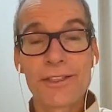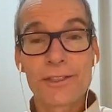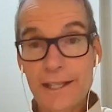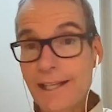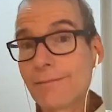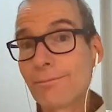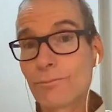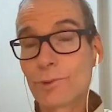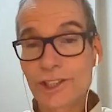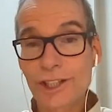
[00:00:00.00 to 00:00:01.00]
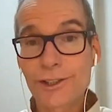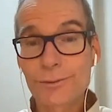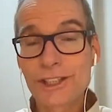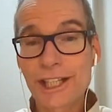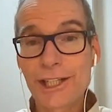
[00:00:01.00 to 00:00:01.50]
the results
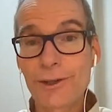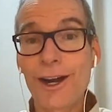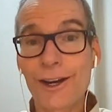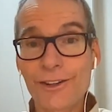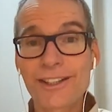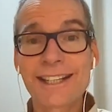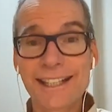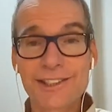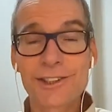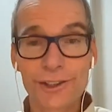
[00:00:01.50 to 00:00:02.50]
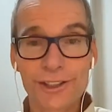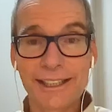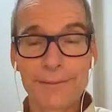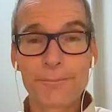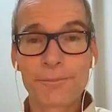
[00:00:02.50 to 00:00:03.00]
would tell you are the kids
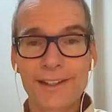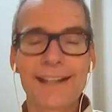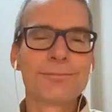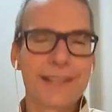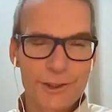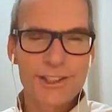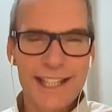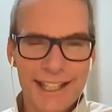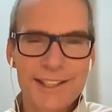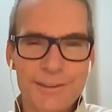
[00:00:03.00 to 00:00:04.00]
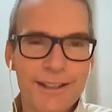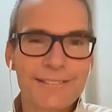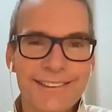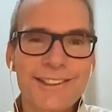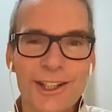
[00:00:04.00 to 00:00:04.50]
learning? I use kids, but
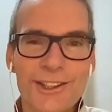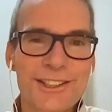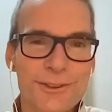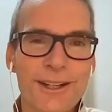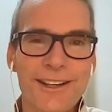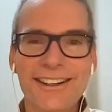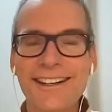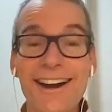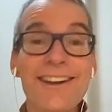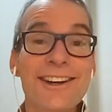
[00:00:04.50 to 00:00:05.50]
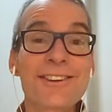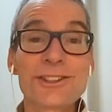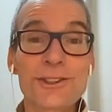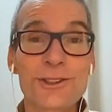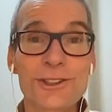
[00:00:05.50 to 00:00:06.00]
adults as well, right? Are, are the
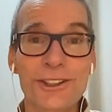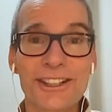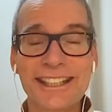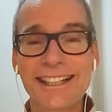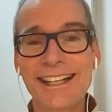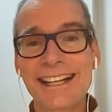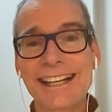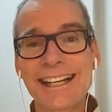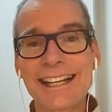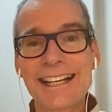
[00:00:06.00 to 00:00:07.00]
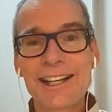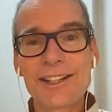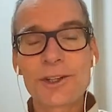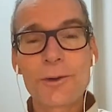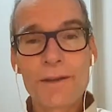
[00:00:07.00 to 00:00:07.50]
students learning?
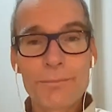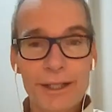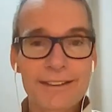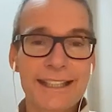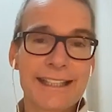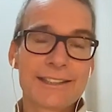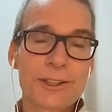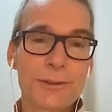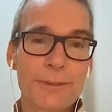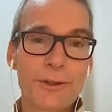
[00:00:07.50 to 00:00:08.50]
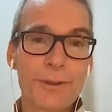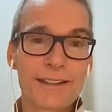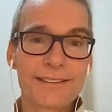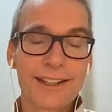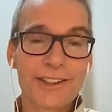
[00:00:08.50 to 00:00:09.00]
So we built into Big Blue
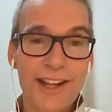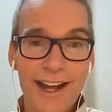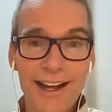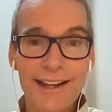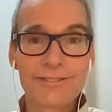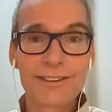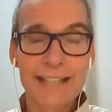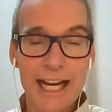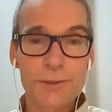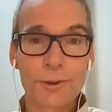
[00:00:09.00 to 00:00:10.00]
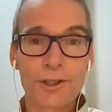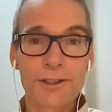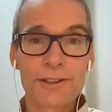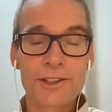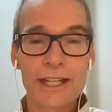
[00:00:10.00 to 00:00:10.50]
Button a live dashboard.
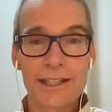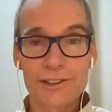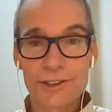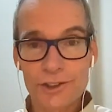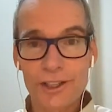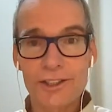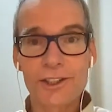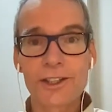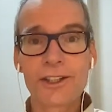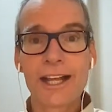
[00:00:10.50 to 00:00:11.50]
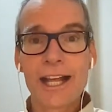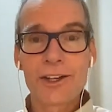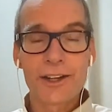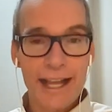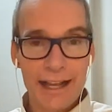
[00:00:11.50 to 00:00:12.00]
So that as instructor,
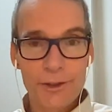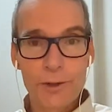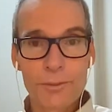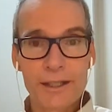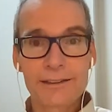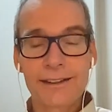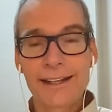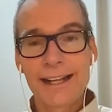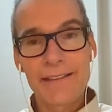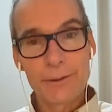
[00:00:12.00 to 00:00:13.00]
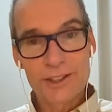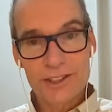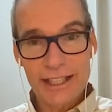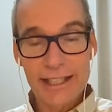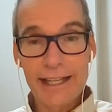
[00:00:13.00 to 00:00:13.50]
could have it open. They would
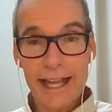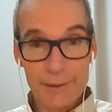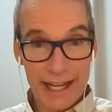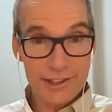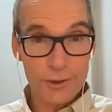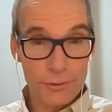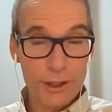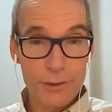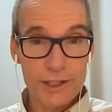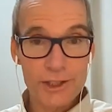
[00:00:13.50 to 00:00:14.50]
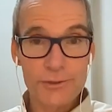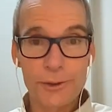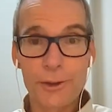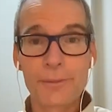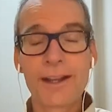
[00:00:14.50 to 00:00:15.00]
see, I'd answer three questions for
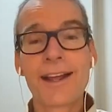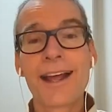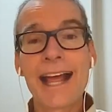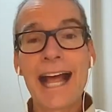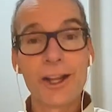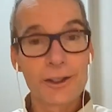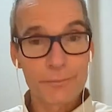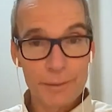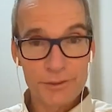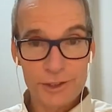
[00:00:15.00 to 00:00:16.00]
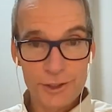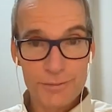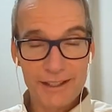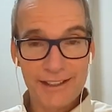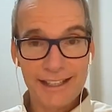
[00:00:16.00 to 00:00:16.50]
them. How long have people, students
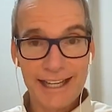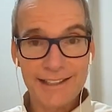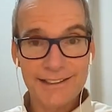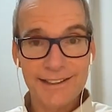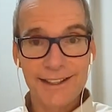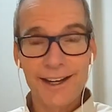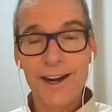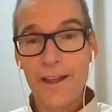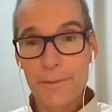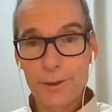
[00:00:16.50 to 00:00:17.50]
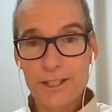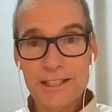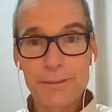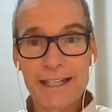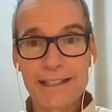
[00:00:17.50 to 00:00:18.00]
been in the class? Are they
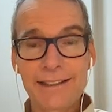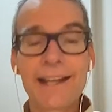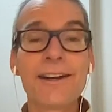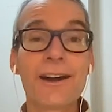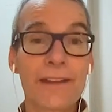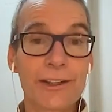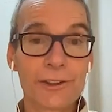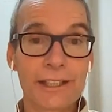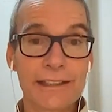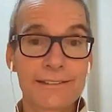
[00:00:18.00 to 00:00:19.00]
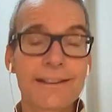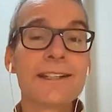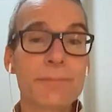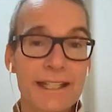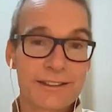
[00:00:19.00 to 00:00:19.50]
participating? And are they learning?
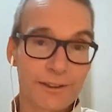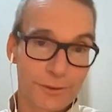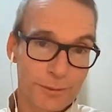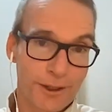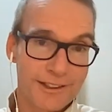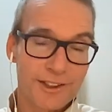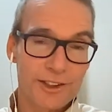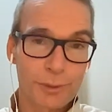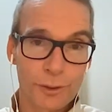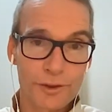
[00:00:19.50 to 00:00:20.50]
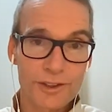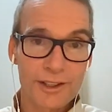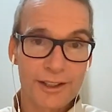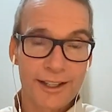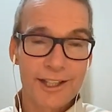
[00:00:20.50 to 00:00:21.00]
Is based on their responses to polls.
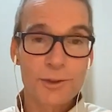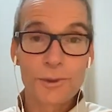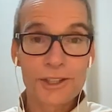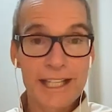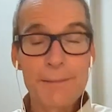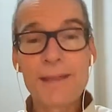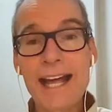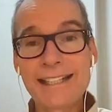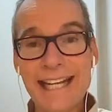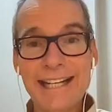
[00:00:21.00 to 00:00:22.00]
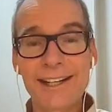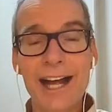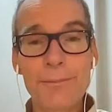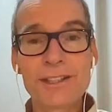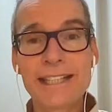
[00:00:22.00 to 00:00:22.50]
So we'll keep that data
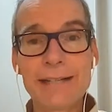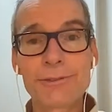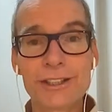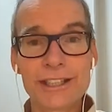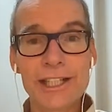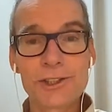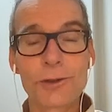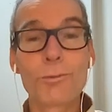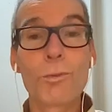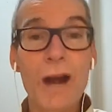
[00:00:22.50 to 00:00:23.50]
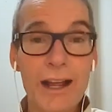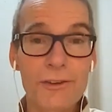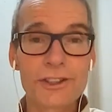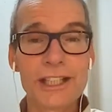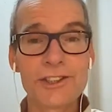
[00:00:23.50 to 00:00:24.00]
up to date for the teacher while they're
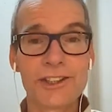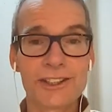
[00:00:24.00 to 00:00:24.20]
teaching the